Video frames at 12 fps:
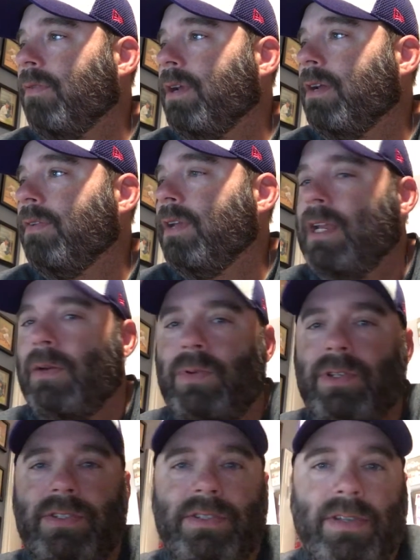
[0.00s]
rid of it, it
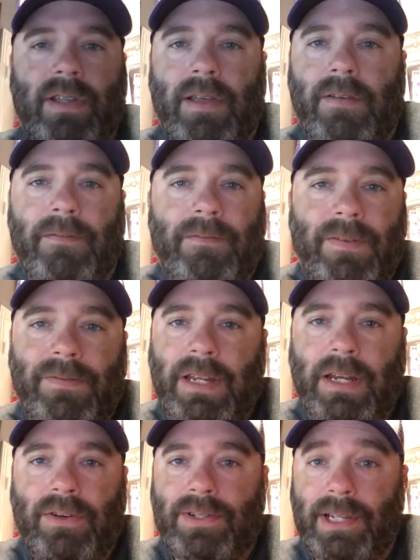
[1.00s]
was
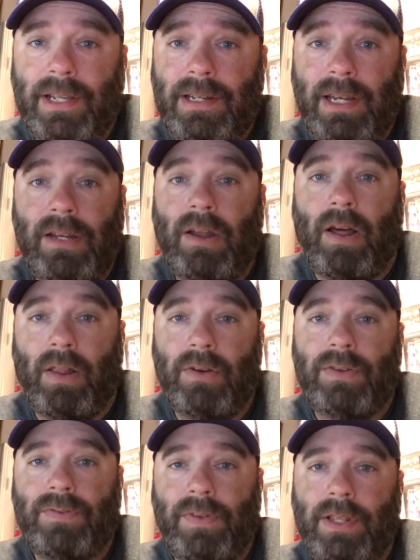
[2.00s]
15 or 16
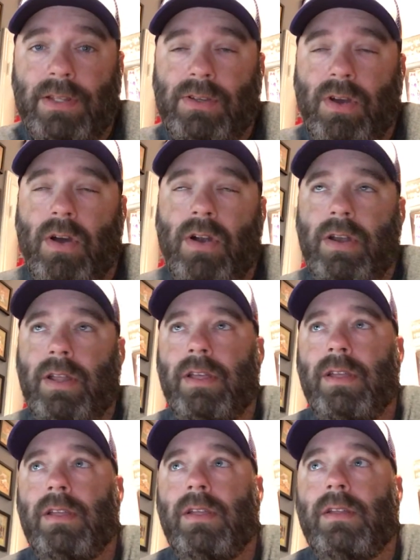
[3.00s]
dollars for this card
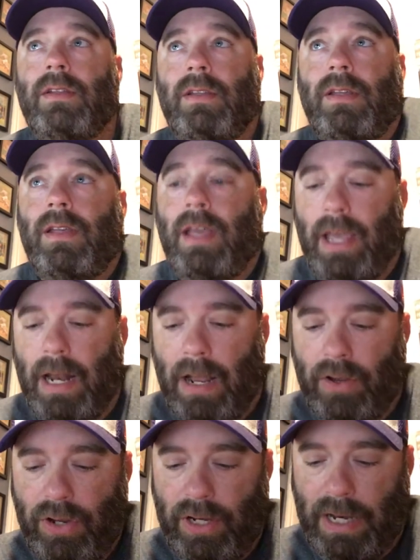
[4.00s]
and
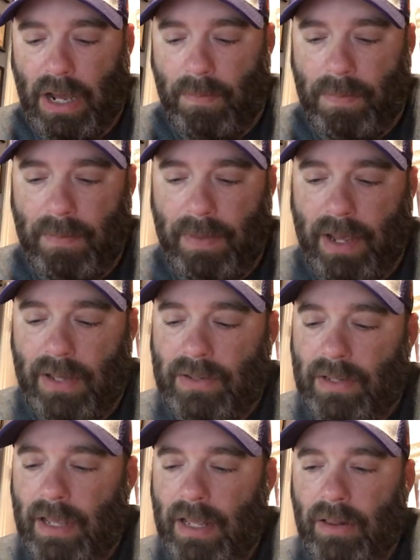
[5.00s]
I couldn't help it
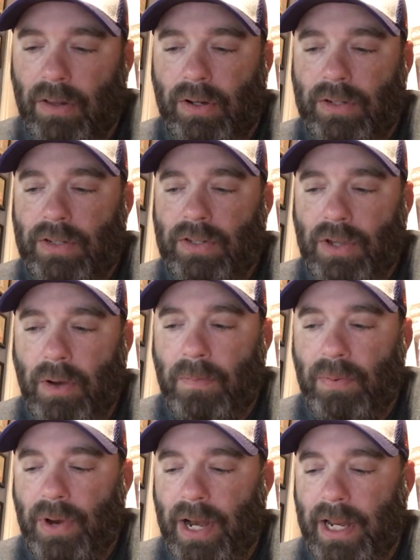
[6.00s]
because it looked so
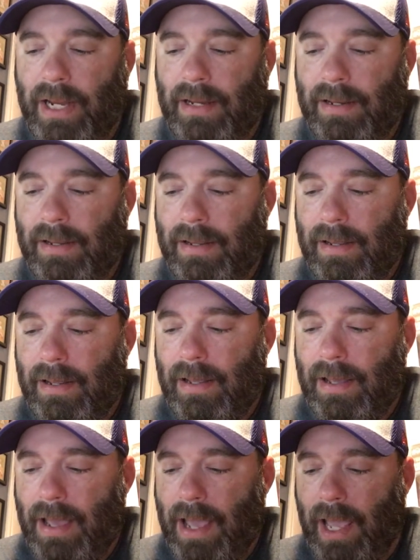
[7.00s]
pretty
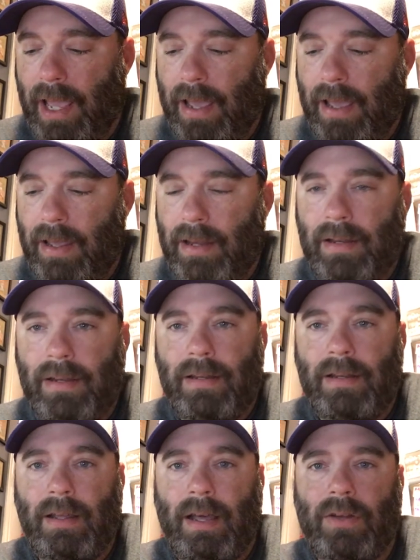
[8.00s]
and
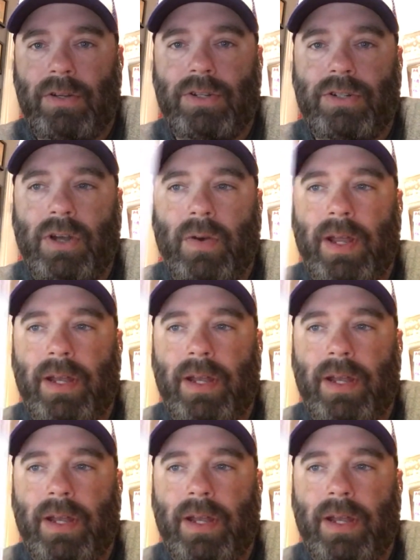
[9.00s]
I'll just show